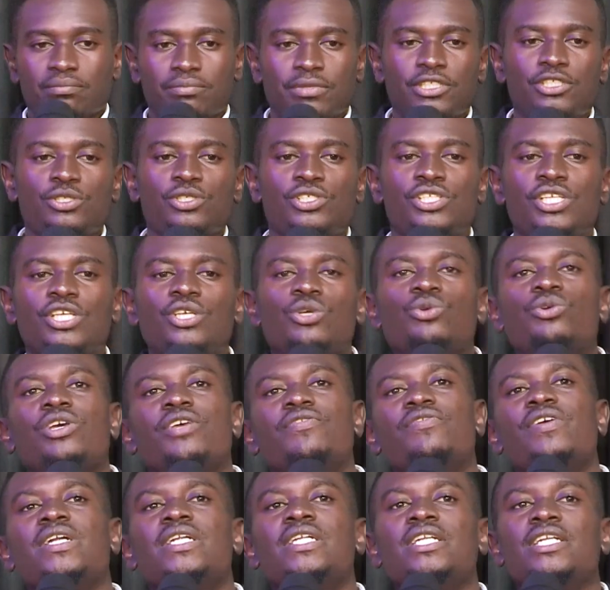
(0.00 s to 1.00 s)
But you see, you
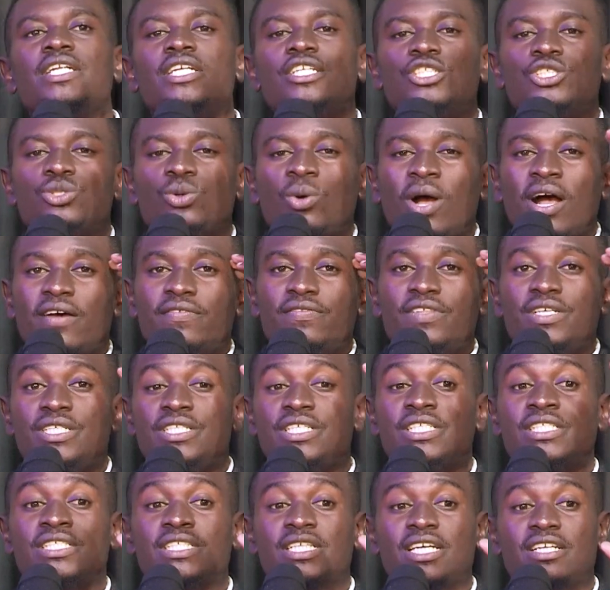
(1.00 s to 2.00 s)
even need to have the
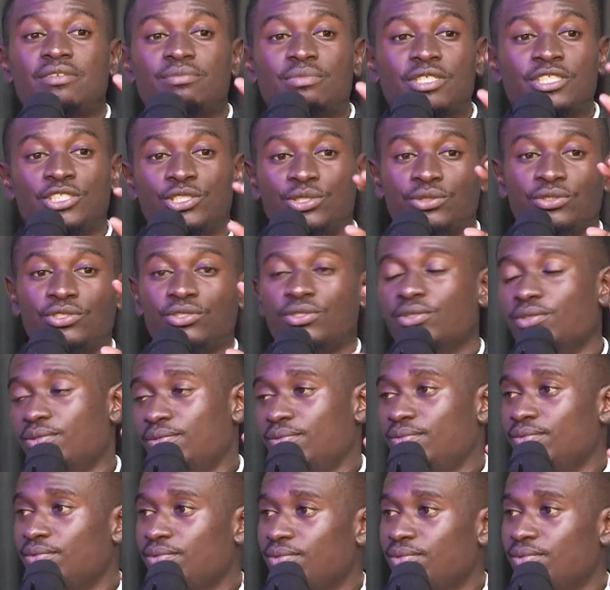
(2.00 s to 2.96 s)
discernment to know,